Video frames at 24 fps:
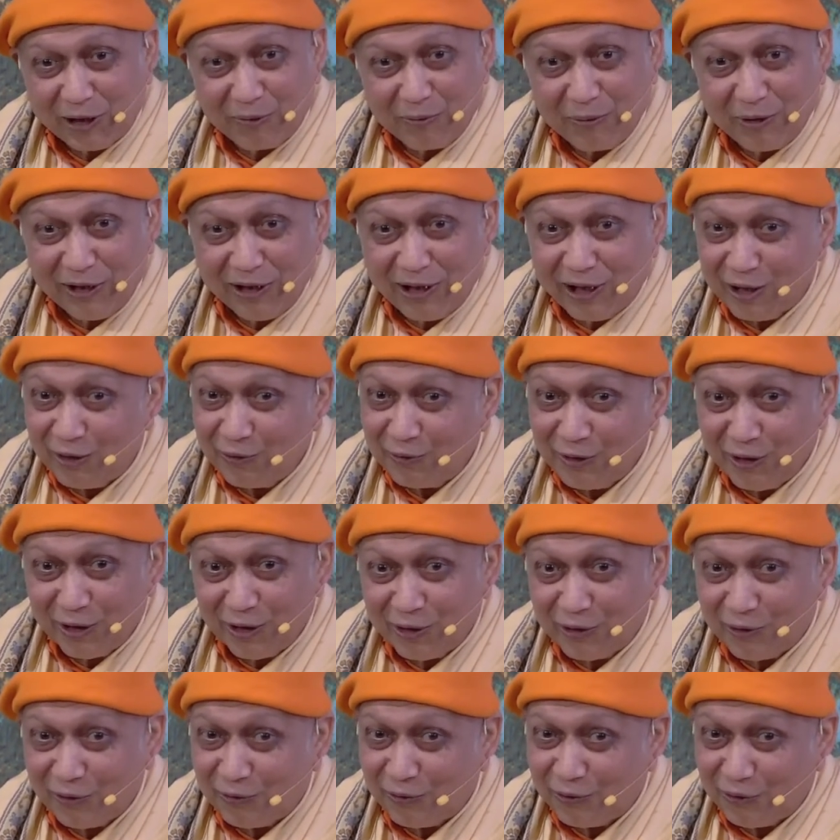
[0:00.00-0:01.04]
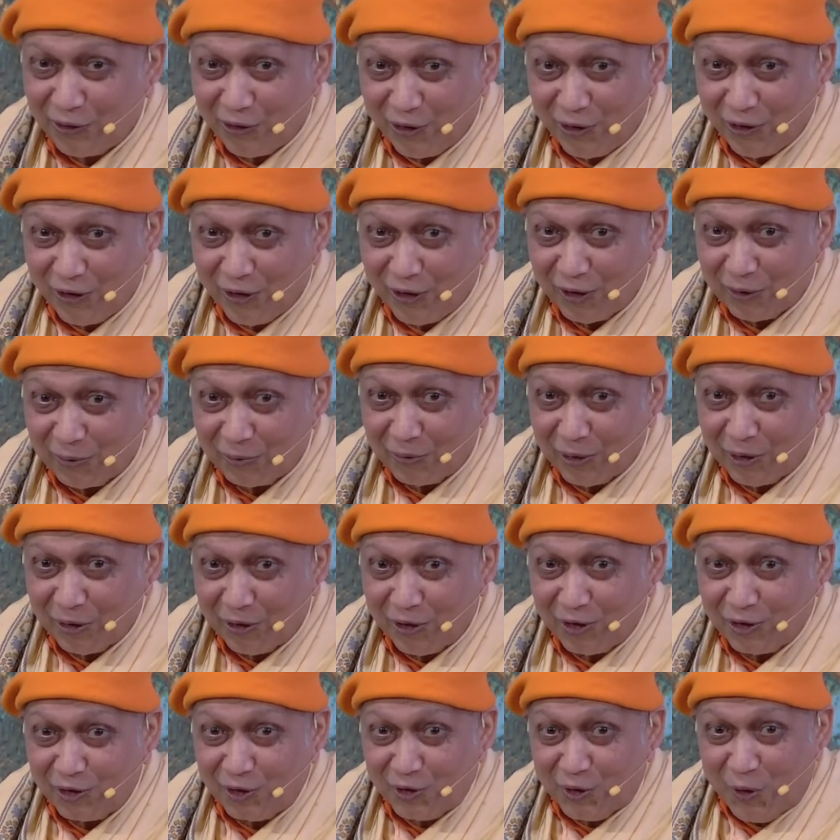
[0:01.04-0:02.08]
becoming aware of
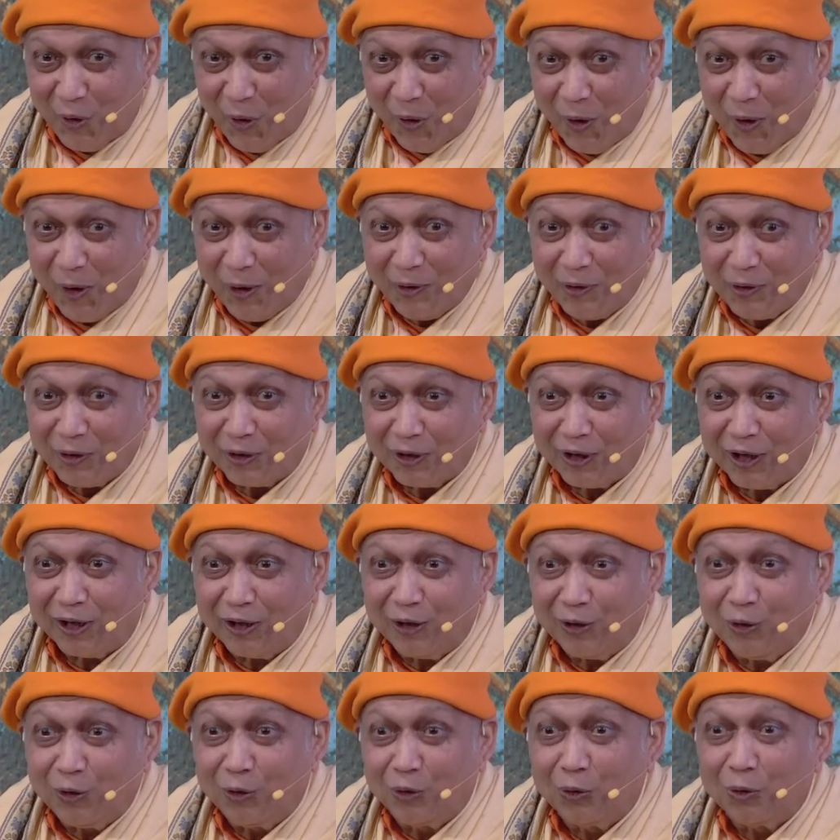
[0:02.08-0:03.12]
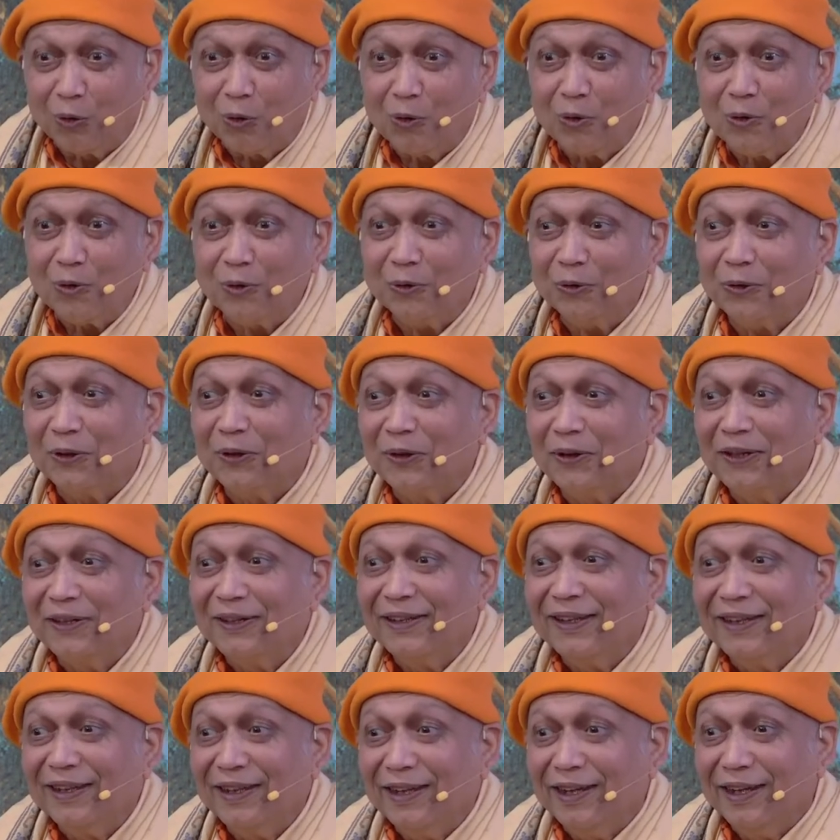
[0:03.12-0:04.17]
God because God
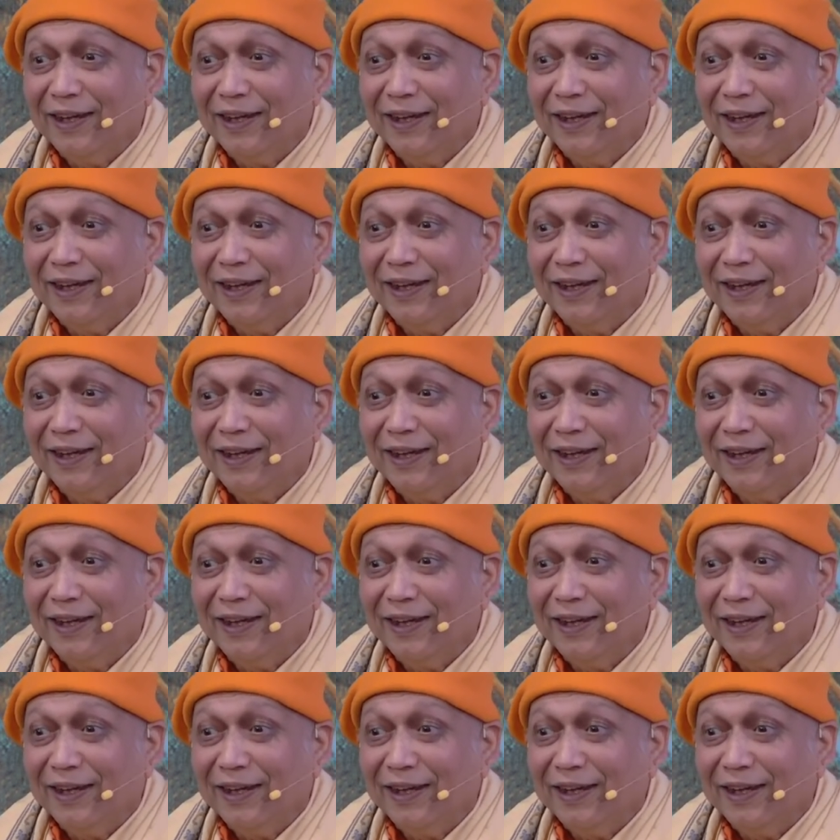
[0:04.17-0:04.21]
alone